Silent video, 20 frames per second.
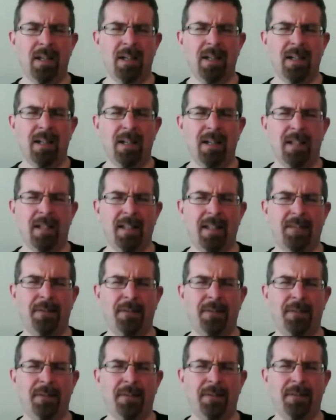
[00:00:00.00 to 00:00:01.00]
I
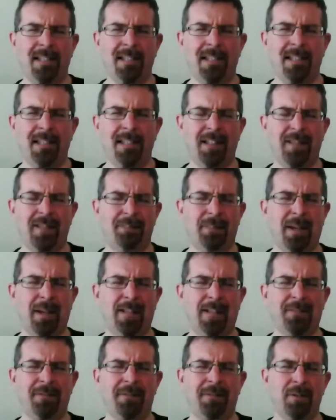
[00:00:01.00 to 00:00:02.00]
think a better
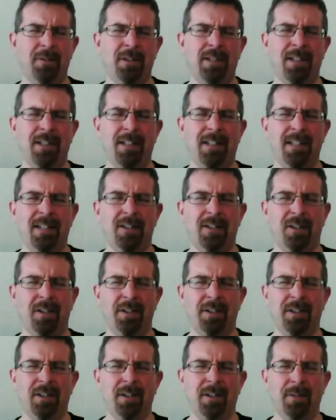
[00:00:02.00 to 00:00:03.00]
focus is
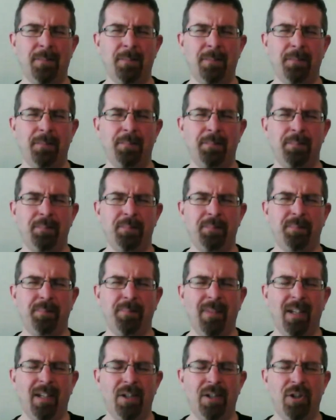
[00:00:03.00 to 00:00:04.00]
on
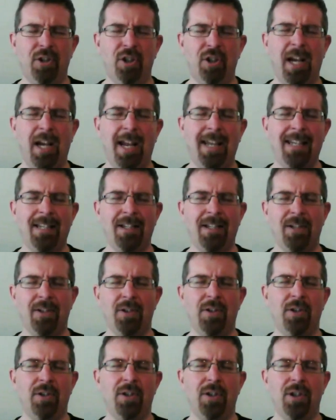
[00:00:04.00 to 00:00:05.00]

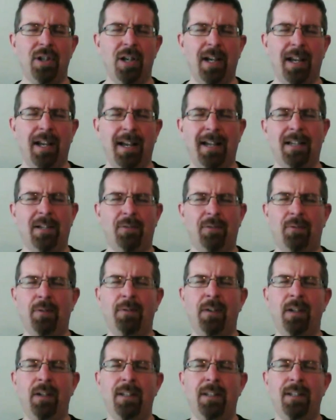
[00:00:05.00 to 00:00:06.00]
change and
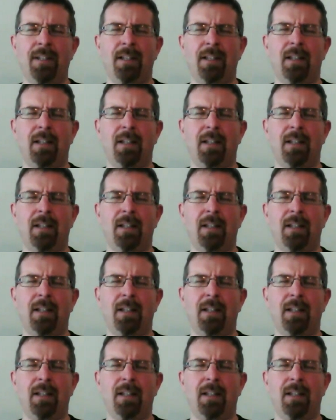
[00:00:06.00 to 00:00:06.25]
reversal.